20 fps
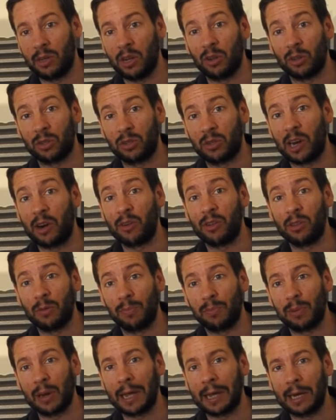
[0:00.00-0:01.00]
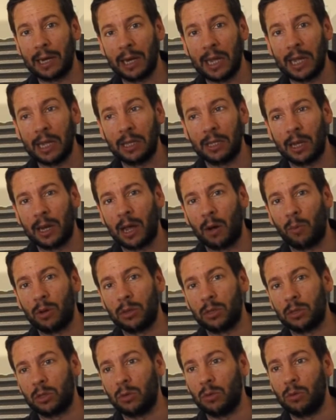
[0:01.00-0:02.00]
you know, learning to play lead, and I
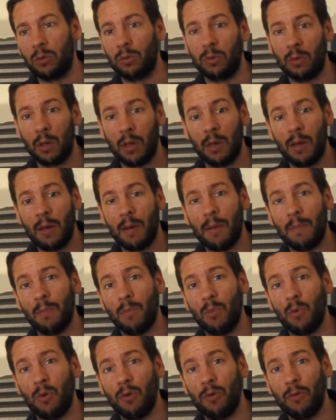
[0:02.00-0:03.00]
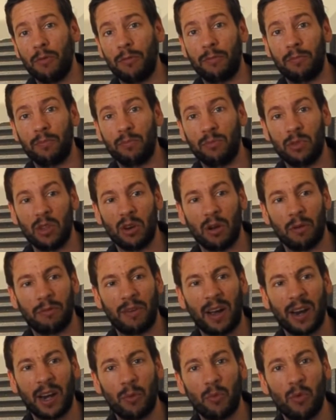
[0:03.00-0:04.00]
want to move, you know,
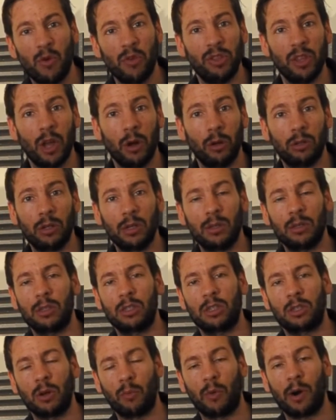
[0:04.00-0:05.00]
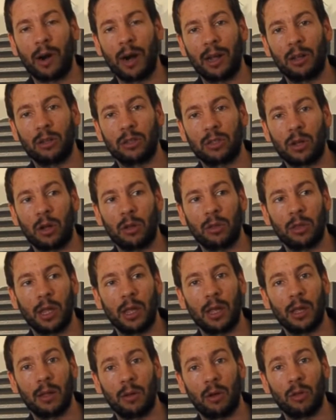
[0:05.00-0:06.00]
find a root note somewhere else on
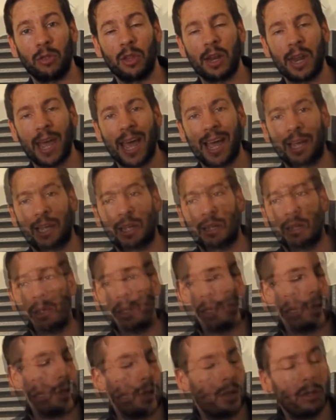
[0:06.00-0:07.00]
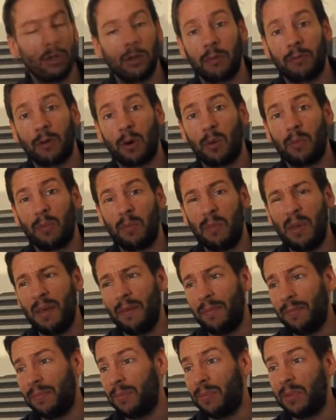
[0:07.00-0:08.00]
the neck. So for
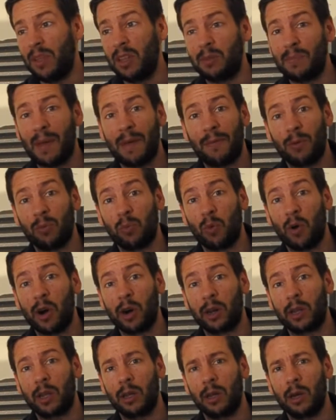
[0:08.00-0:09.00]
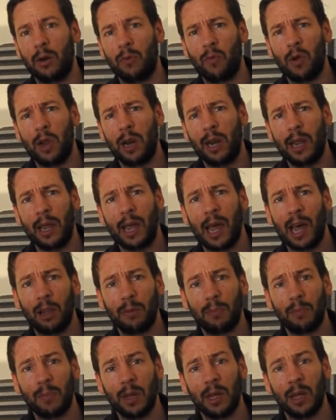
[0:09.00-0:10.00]
me, this method worked. It really
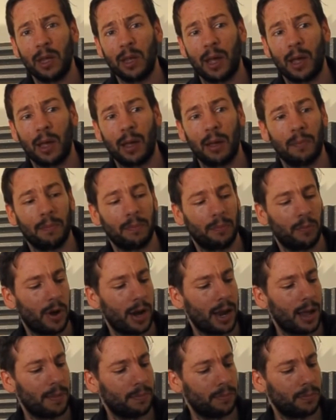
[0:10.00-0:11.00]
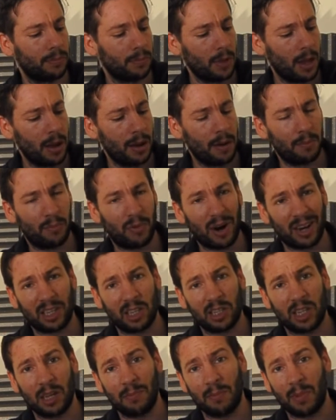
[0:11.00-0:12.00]
helped me when I'm
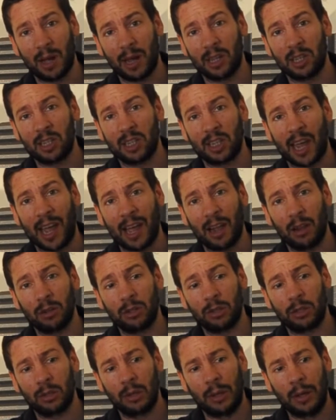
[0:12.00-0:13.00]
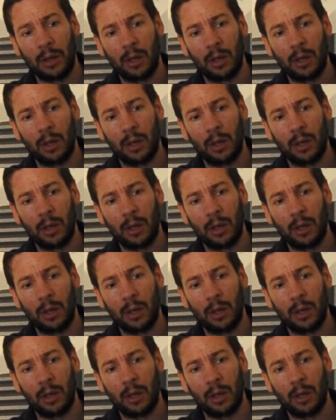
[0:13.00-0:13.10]
practicing my scales,